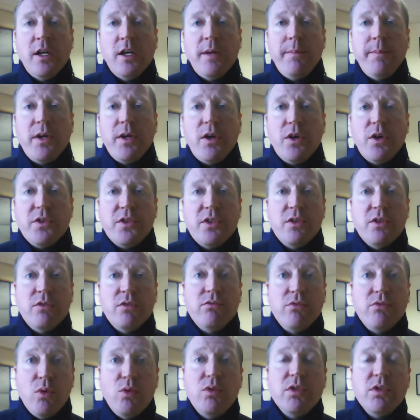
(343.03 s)
because the
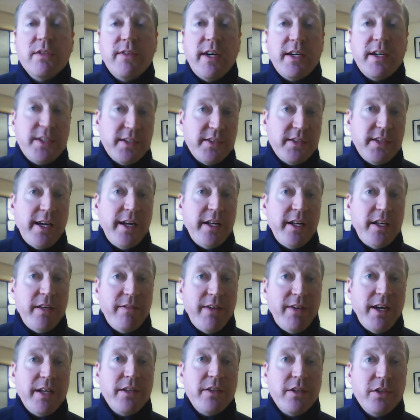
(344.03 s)
rules of our society
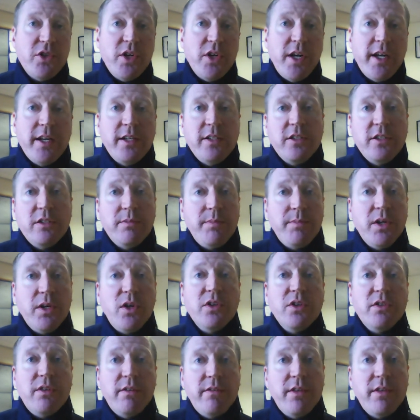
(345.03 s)
have had to change
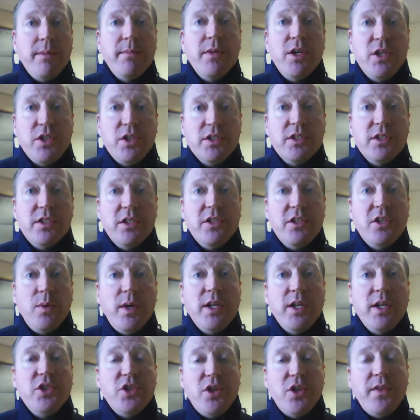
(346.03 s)
because of the emergency
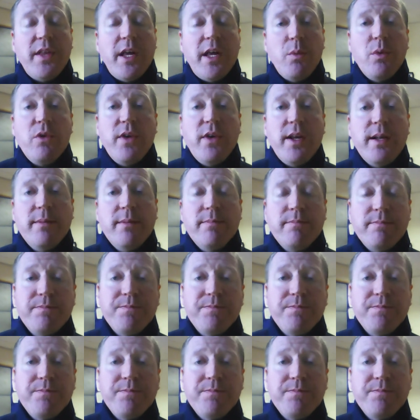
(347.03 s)
situation that we're in.